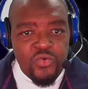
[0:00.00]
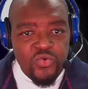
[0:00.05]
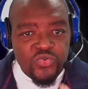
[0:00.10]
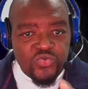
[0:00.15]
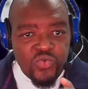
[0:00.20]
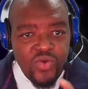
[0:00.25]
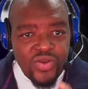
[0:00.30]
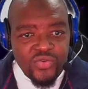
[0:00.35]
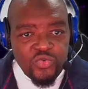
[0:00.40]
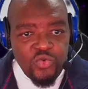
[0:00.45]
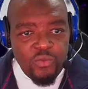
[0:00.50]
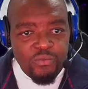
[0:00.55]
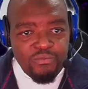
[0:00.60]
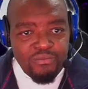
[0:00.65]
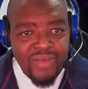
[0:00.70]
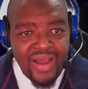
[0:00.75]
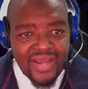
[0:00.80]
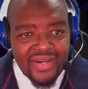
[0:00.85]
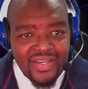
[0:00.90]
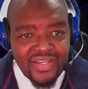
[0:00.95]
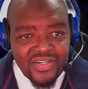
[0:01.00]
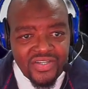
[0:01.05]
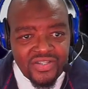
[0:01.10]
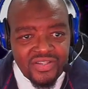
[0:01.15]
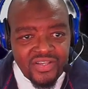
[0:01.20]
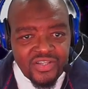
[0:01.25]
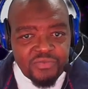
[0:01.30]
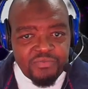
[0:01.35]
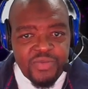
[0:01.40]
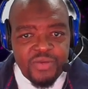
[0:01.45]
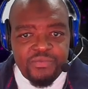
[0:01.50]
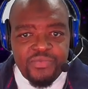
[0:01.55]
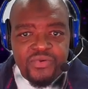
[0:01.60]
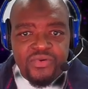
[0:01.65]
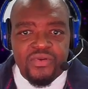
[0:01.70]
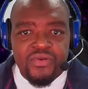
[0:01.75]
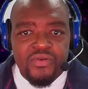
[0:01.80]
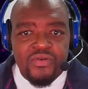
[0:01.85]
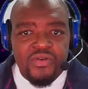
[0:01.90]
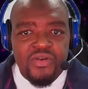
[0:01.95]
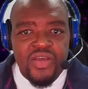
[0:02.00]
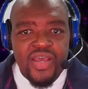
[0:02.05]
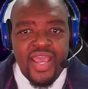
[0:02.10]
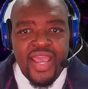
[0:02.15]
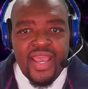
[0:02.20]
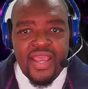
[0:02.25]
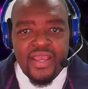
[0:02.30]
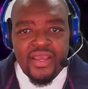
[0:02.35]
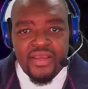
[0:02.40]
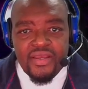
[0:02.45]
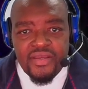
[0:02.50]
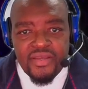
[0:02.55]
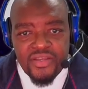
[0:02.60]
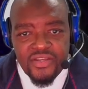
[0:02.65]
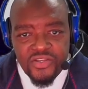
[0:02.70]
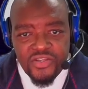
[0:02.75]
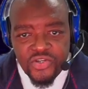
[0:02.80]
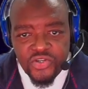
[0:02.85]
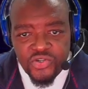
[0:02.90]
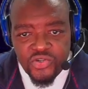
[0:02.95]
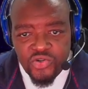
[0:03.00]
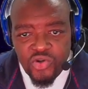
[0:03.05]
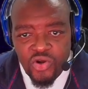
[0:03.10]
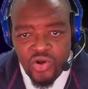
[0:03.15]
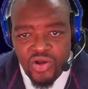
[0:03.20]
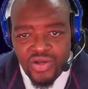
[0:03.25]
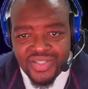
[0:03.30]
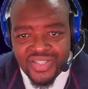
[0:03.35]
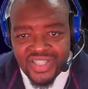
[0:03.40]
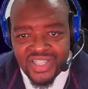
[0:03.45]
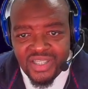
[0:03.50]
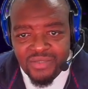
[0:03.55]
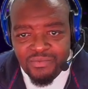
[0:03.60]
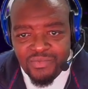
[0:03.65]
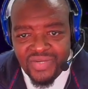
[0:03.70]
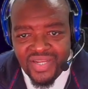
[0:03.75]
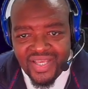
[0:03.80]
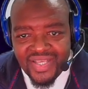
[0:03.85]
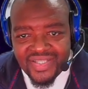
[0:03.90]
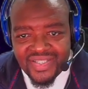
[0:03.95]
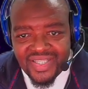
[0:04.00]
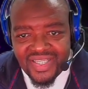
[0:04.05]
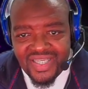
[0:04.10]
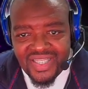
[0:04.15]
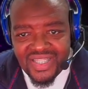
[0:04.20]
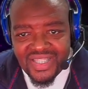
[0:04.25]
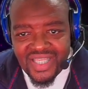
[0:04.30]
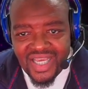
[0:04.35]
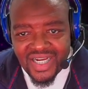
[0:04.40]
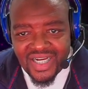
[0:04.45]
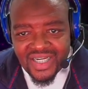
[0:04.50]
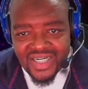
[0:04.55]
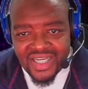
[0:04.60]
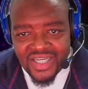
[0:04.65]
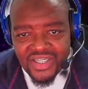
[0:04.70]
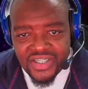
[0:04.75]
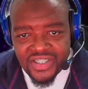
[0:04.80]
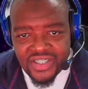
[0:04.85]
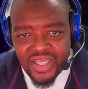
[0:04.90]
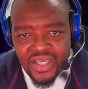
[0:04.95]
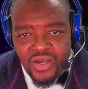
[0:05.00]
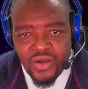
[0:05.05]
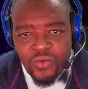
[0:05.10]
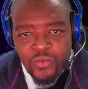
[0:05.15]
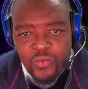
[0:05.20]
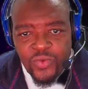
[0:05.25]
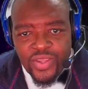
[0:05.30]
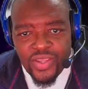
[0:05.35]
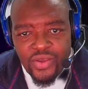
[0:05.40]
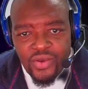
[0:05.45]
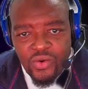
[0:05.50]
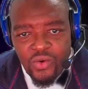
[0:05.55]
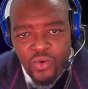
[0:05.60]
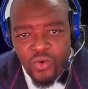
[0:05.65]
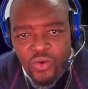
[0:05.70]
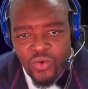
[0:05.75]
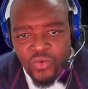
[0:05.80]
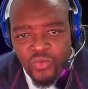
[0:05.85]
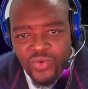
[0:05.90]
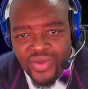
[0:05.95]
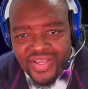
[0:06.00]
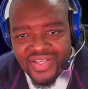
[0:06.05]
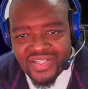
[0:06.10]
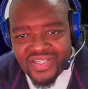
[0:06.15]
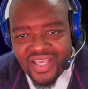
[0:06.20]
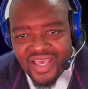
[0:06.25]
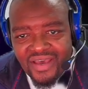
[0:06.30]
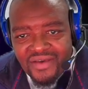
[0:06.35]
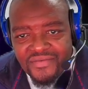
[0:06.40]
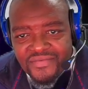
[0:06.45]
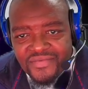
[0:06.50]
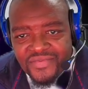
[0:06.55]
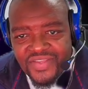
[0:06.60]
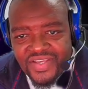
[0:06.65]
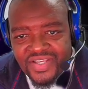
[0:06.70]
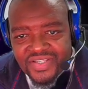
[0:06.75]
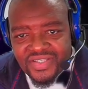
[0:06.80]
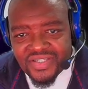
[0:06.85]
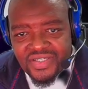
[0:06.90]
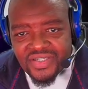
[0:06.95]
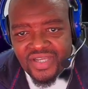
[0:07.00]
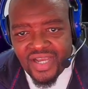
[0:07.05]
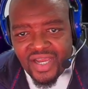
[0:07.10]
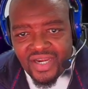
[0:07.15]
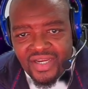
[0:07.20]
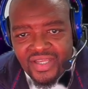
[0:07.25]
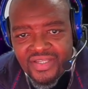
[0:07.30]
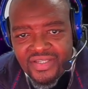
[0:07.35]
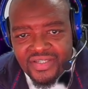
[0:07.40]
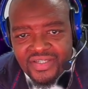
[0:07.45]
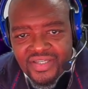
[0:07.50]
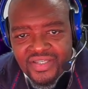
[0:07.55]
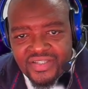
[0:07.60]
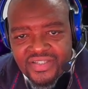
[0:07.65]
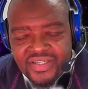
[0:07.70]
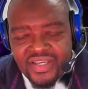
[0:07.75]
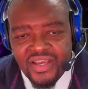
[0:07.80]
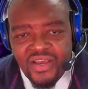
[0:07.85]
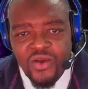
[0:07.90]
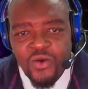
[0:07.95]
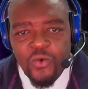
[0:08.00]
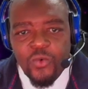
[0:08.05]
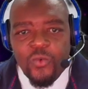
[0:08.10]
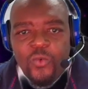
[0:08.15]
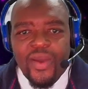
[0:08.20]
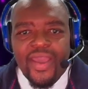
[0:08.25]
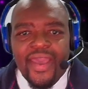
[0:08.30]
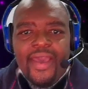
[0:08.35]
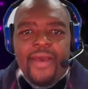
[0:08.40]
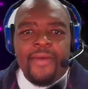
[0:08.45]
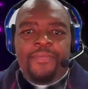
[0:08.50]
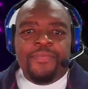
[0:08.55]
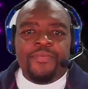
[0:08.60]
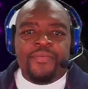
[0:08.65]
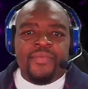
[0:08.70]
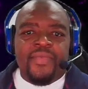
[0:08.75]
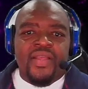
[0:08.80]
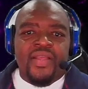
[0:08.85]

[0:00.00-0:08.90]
who's going to manage these people. Ensure seamless integration. We always have these challenges where